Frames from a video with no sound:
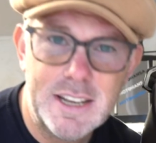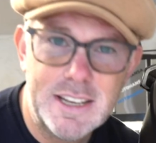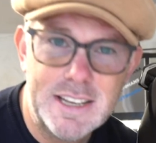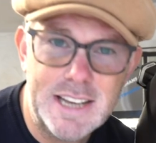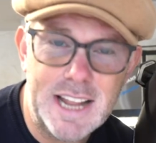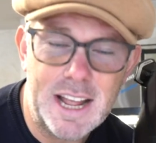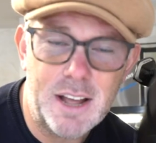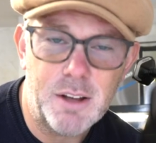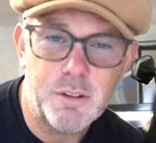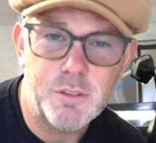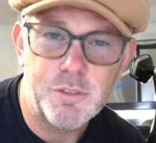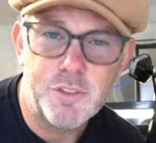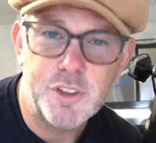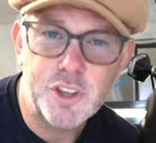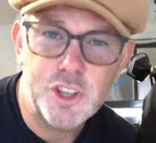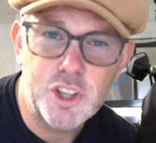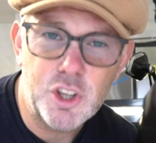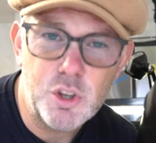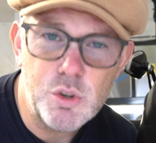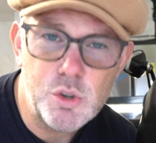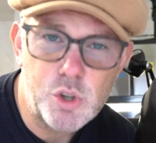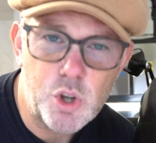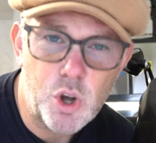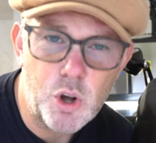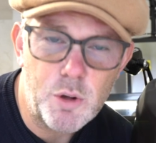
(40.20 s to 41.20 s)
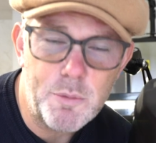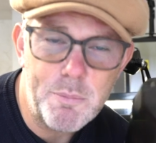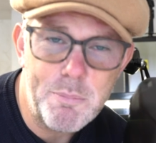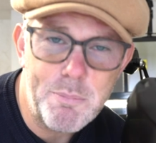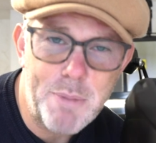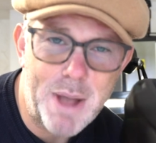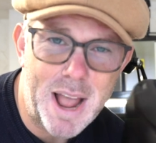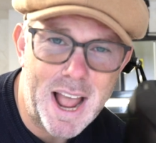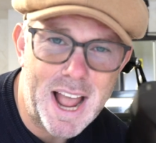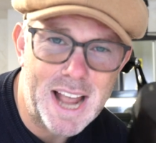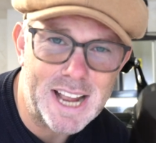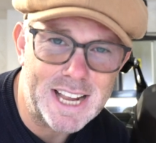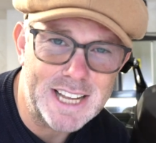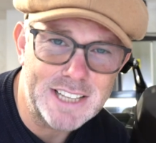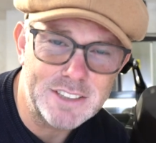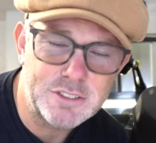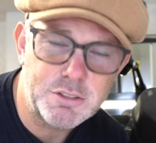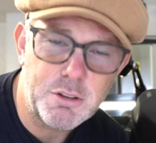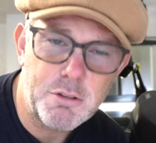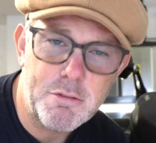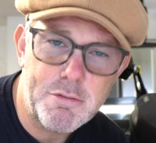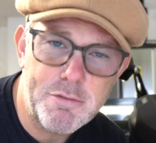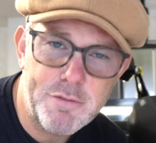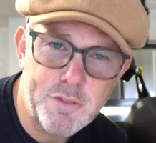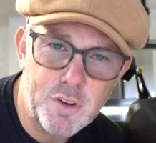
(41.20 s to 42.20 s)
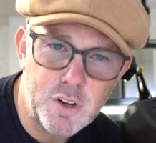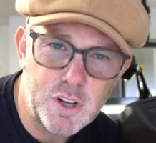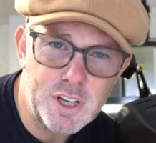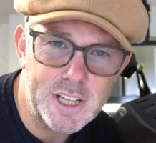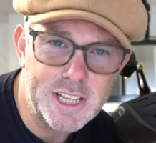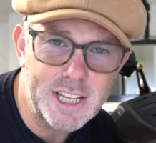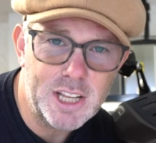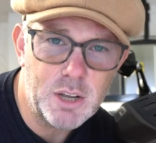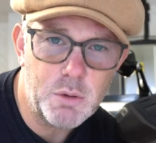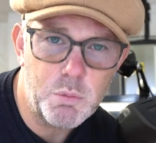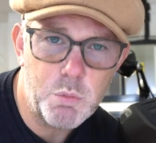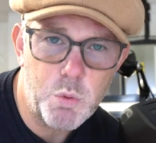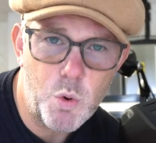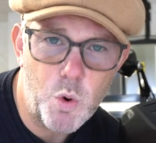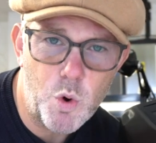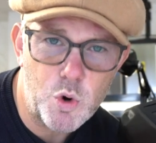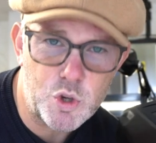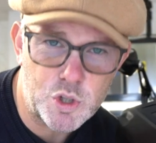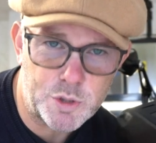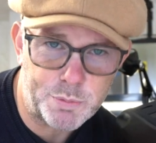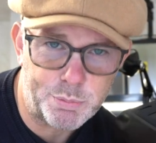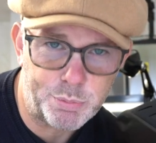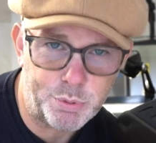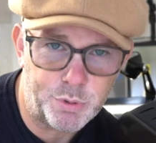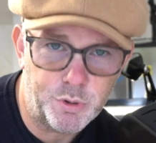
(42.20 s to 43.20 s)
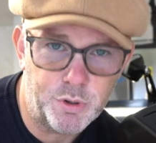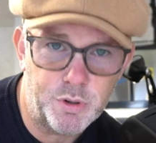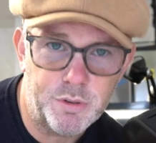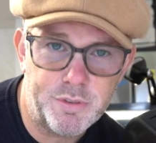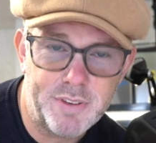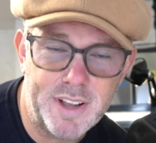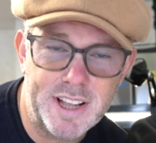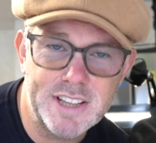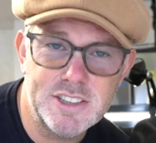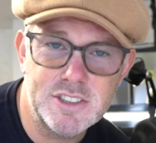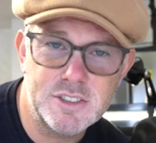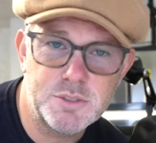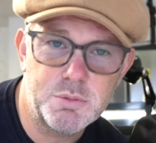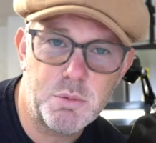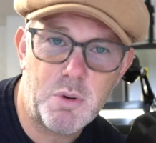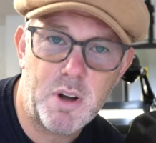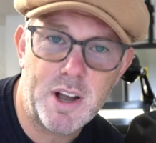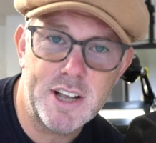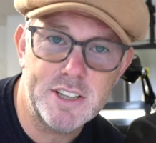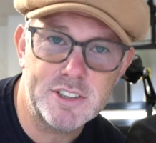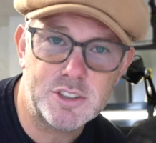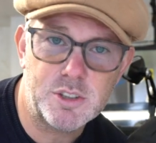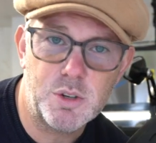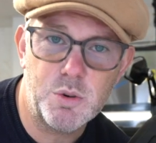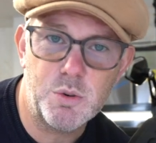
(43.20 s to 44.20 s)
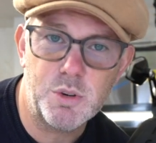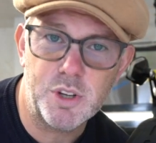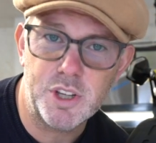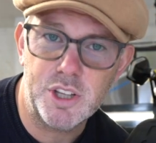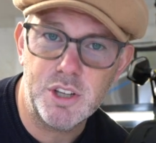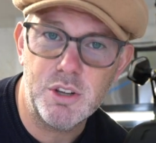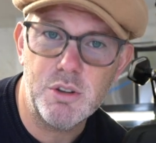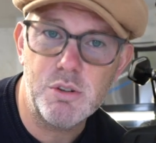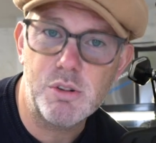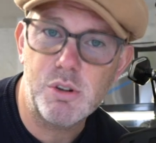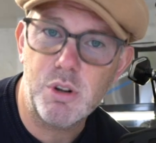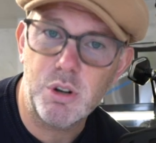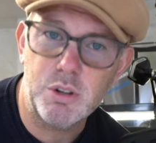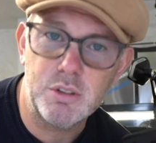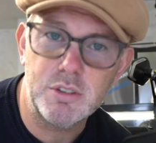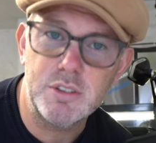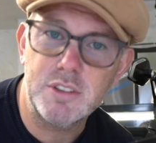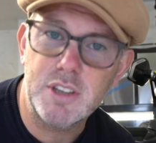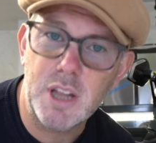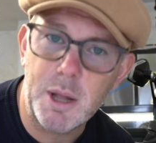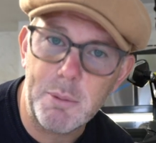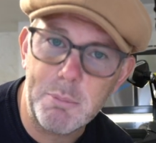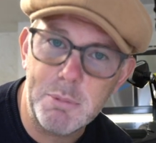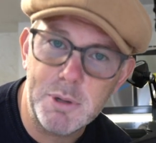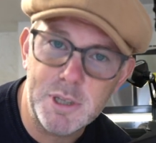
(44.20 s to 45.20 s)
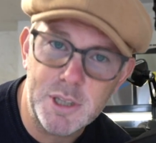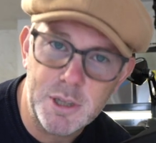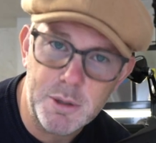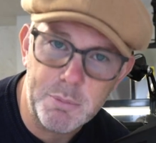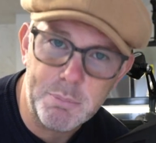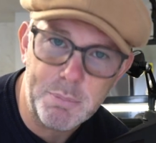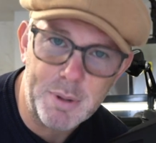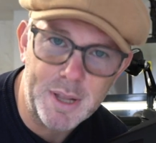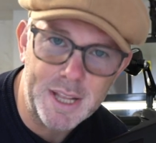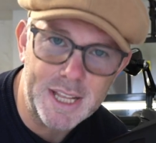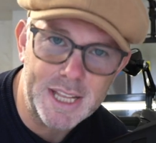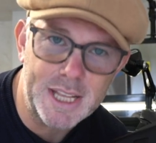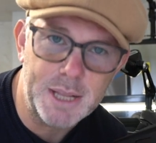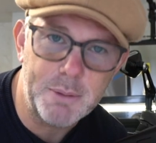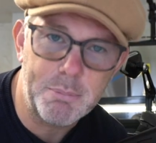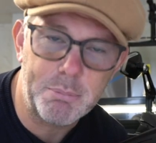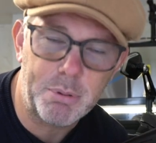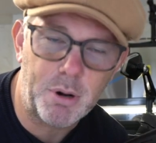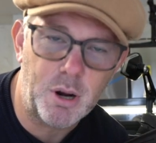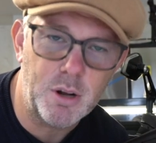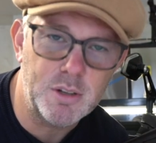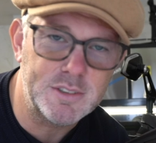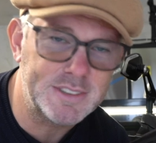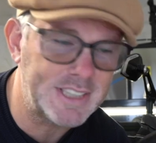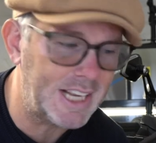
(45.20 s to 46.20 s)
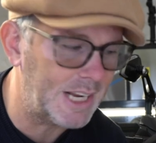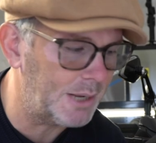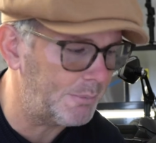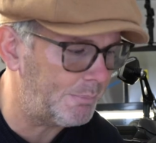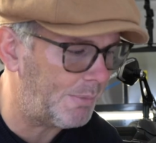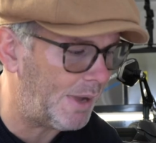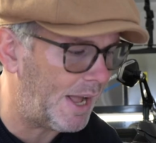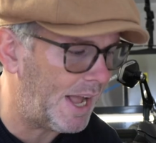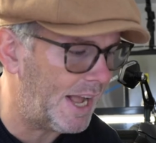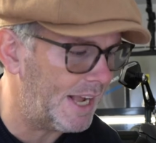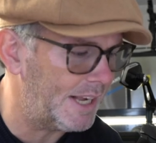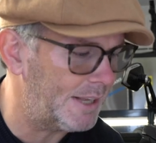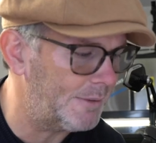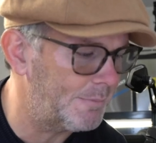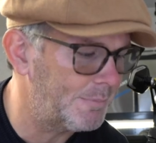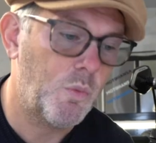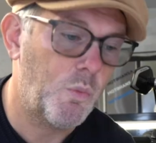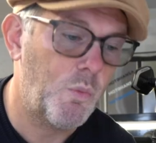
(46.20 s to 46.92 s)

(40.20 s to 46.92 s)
Now, the Yukon bag is fully waterproof, hence why it's called a Yukon WP Pro Tank Bag.